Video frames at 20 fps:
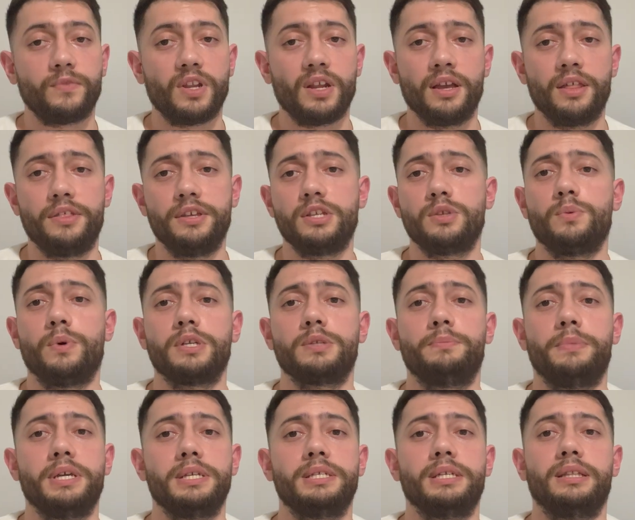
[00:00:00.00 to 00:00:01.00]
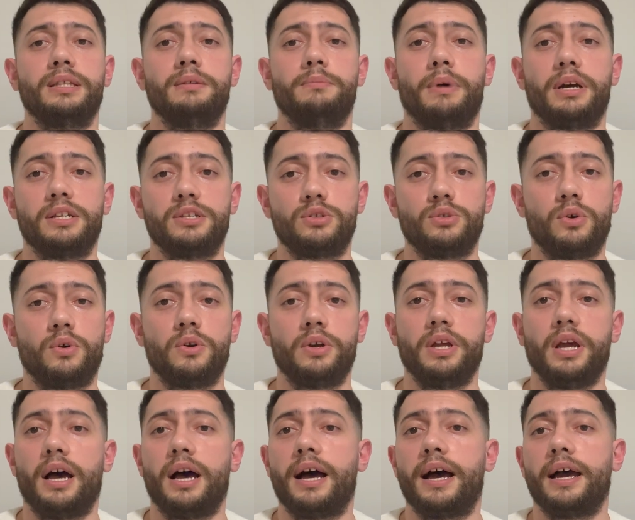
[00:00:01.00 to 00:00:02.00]
this was basically my
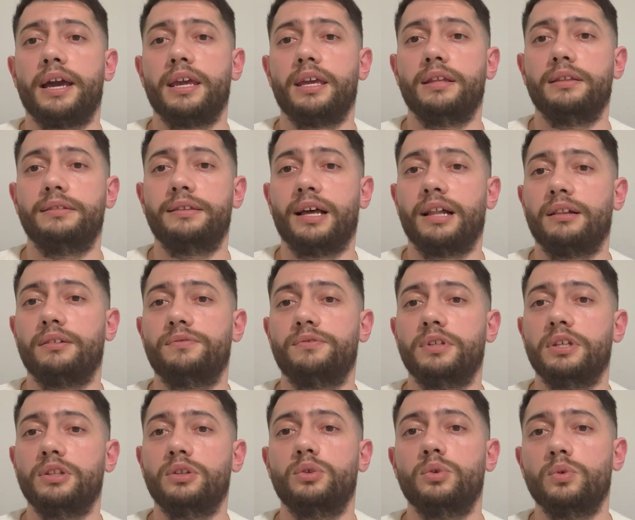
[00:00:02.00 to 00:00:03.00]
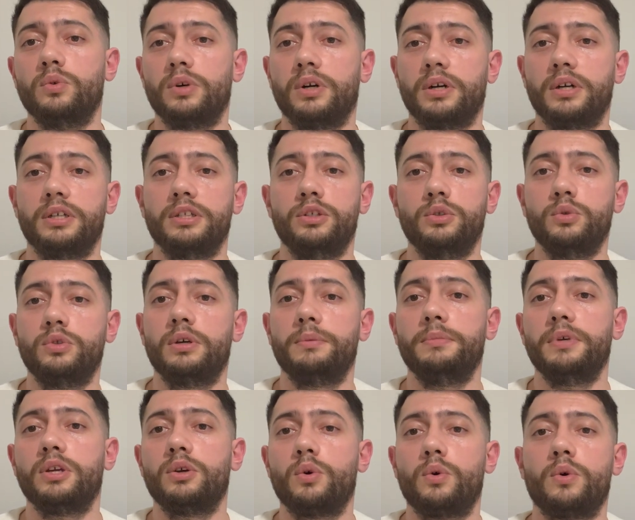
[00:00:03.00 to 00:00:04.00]
story. I delved into a
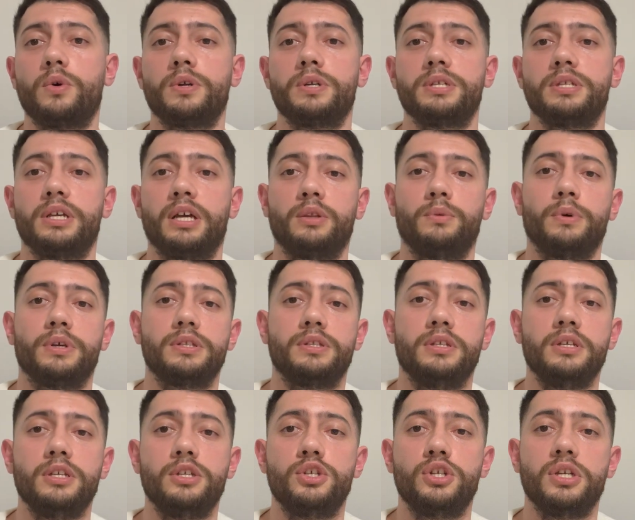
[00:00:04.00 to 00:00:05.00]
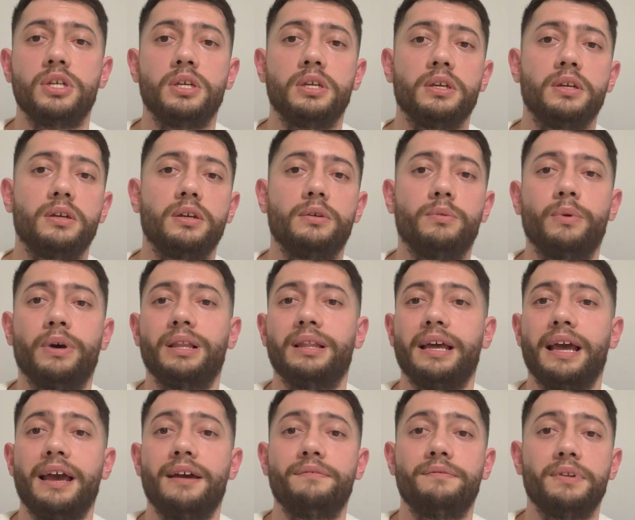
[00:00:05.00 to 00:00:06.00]
Udemy course that was teaching, well,
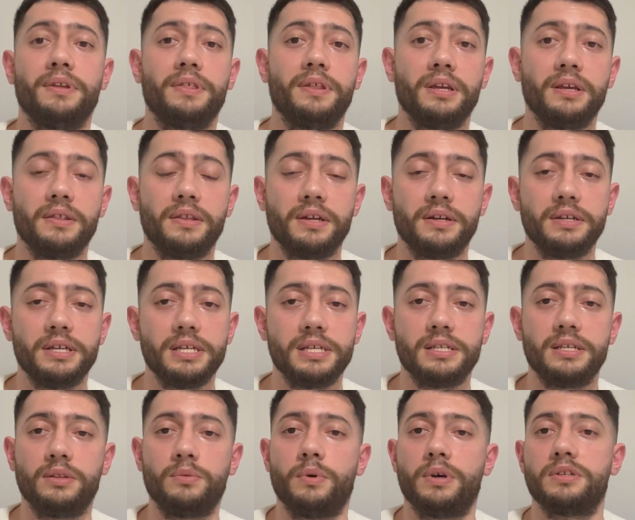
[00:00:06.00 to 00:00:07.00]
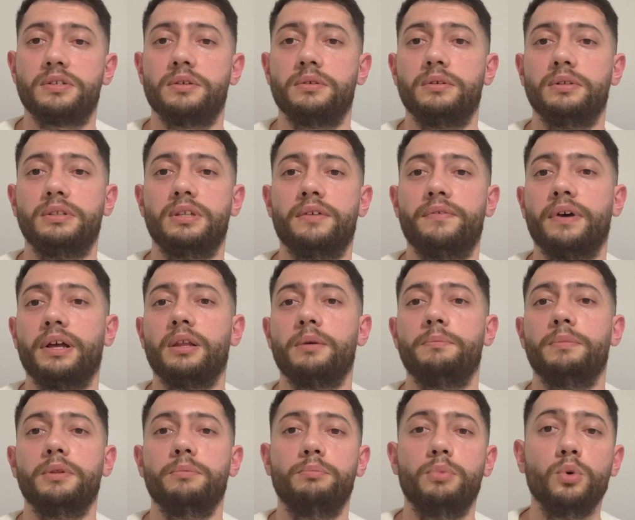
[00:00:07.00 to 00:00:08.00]
everything there is. It was a
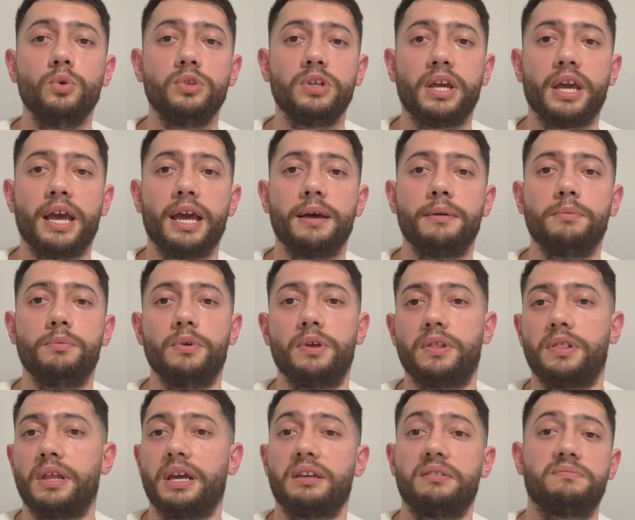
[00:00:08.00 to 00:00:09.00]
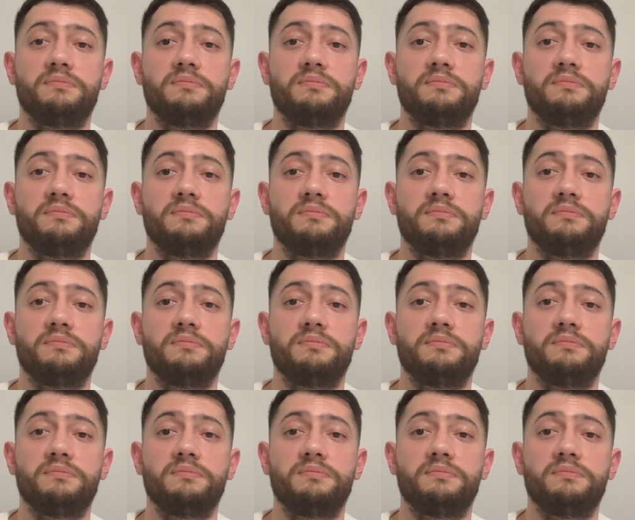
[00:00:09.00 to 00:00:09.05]
development bootcamp with like